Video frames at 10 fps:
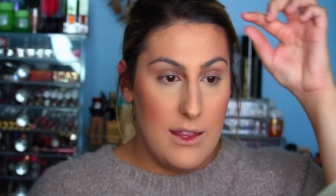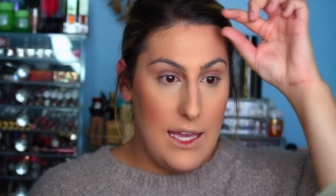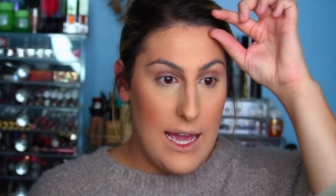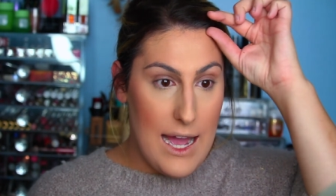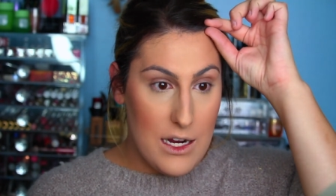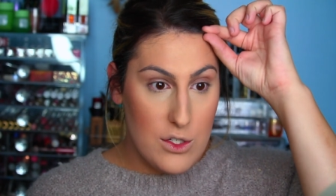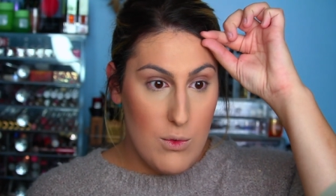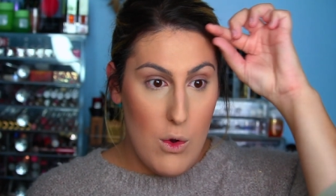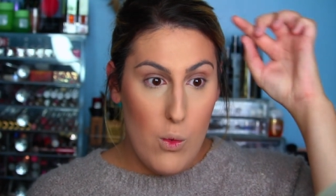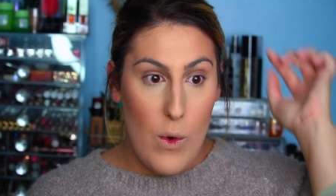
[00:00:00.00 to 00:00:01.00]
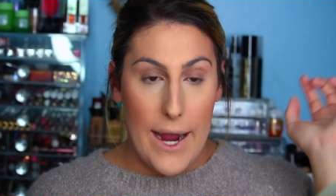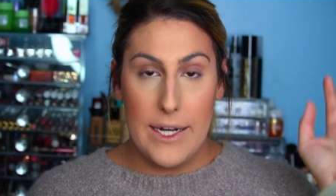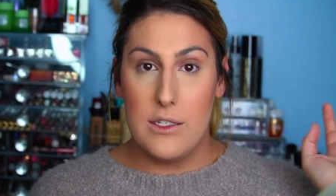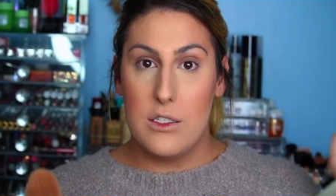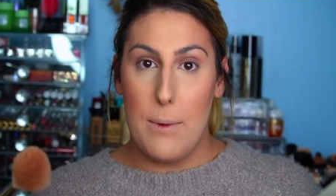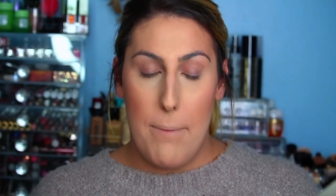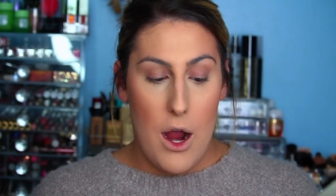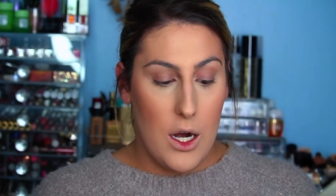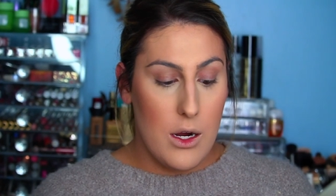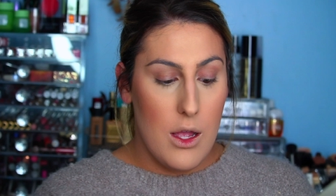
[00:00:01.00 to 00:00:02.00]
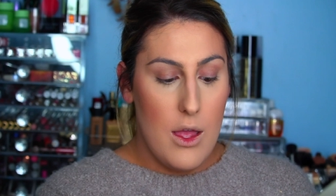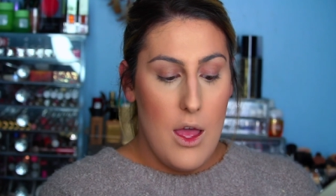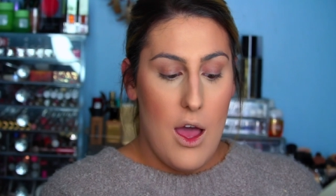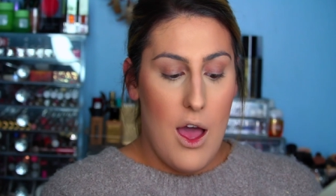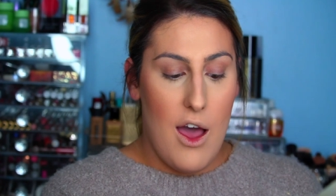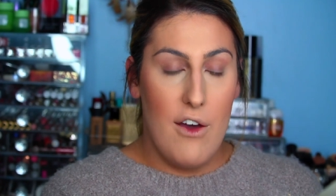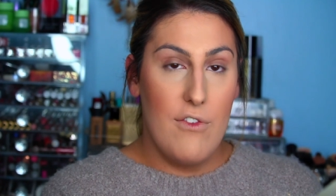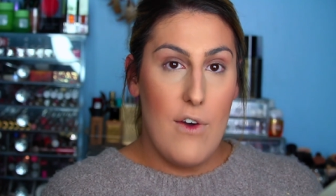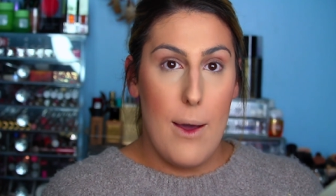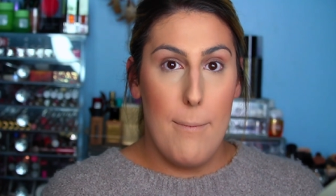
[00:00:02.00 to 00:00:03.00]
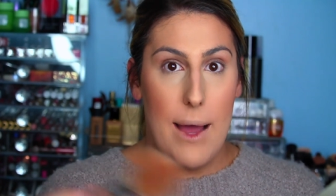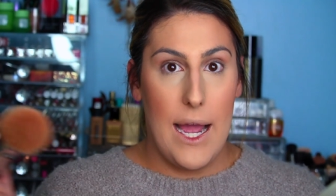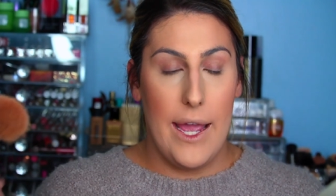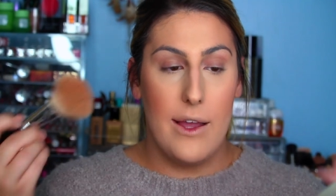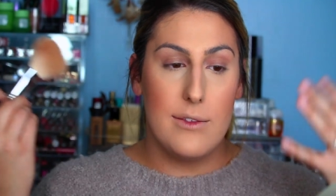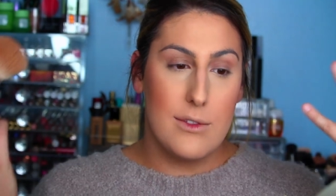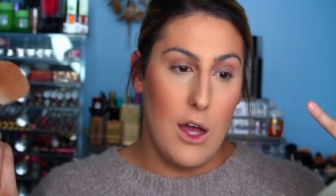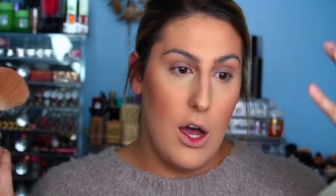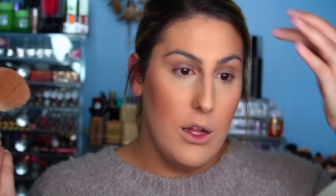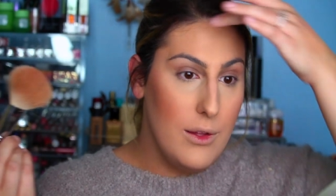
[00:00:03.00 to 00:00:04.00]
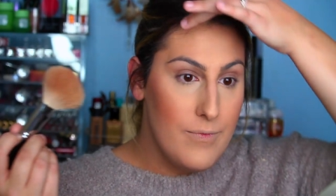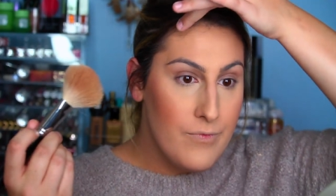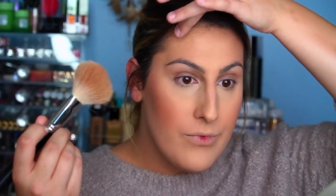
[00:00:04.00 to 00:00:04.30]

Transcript: the actual widest part of my skull.